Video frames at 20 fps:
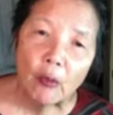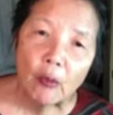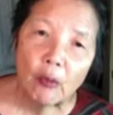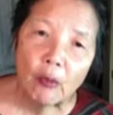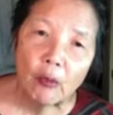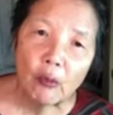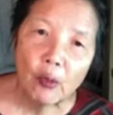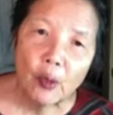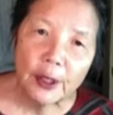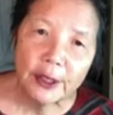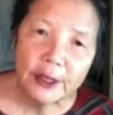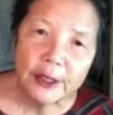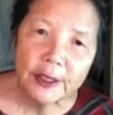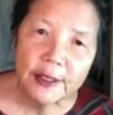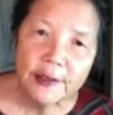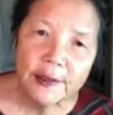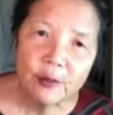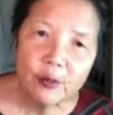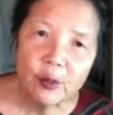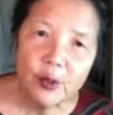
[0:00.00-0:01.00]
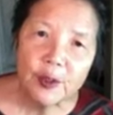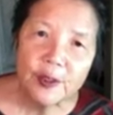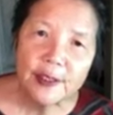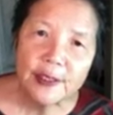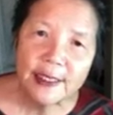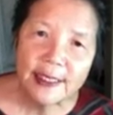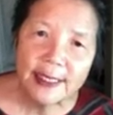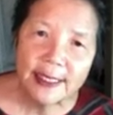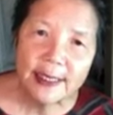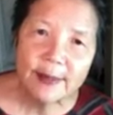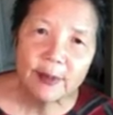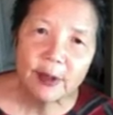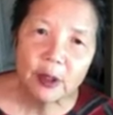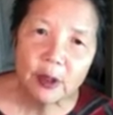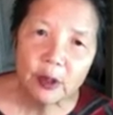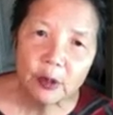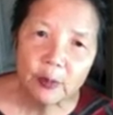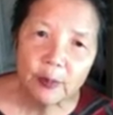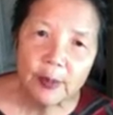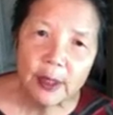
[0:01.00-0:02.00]
what does the word
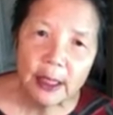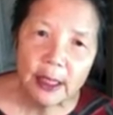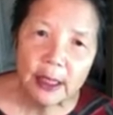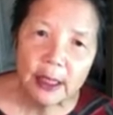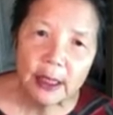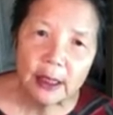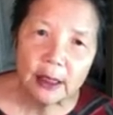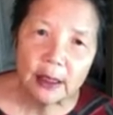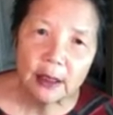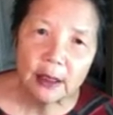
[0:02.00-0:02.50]
similar mean?